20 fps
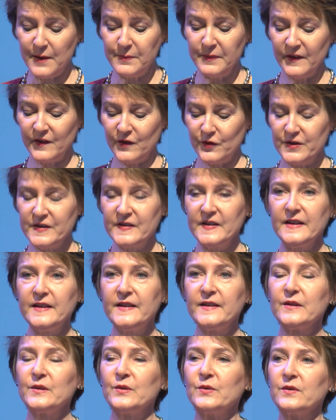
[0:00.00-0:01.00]
Media
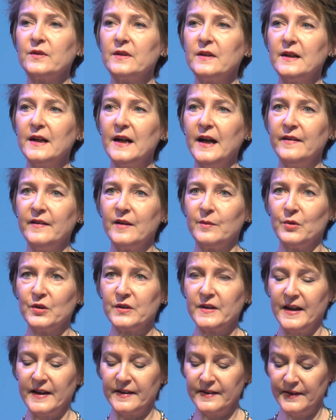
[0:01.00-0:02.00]
are the
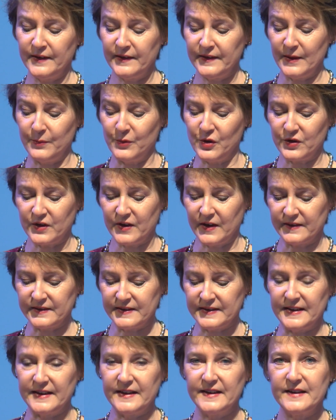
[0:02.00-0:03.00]
life
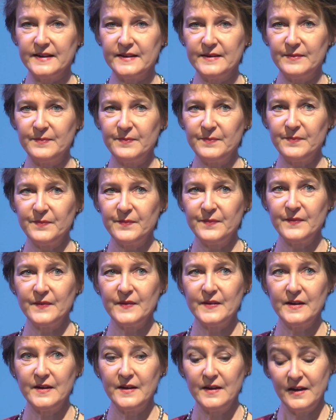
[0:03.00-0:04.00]
insurance of a
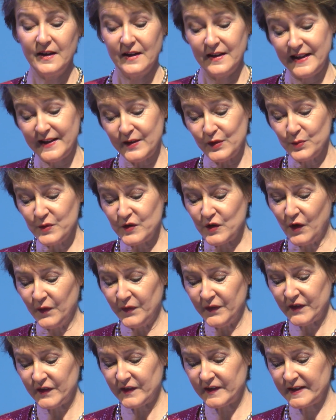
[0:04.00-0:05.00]
modern
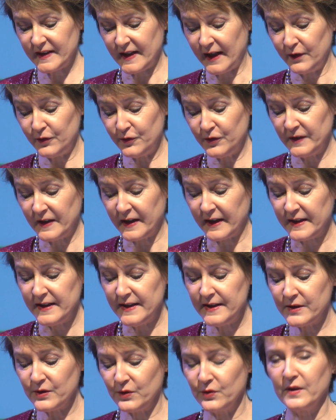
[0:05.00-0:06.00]
democracy.
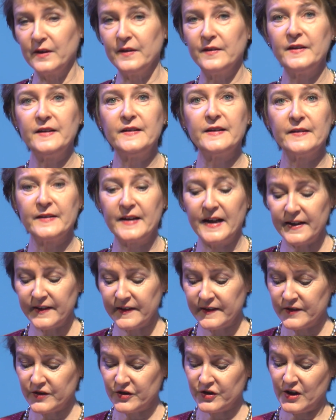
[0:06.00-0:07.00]
And that's
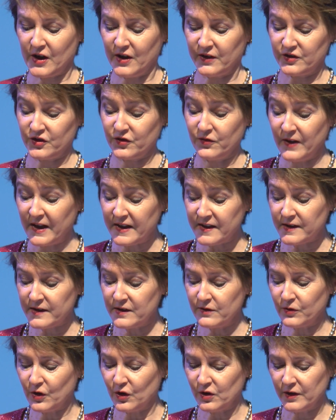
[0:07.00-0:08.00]
why
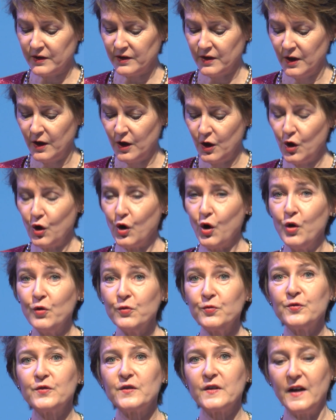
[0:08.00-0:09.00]
governments
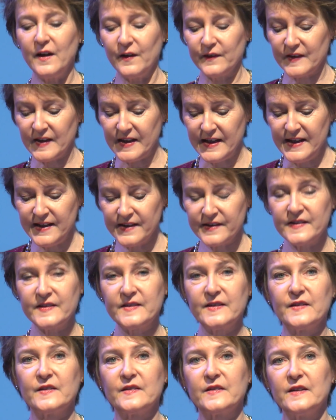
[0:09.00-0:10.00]
that want
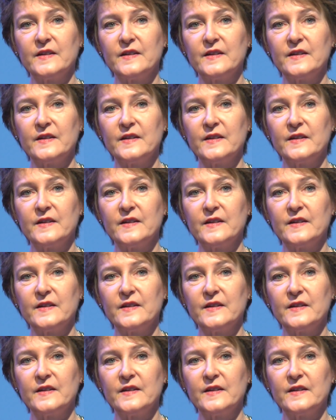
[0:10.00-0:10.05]
to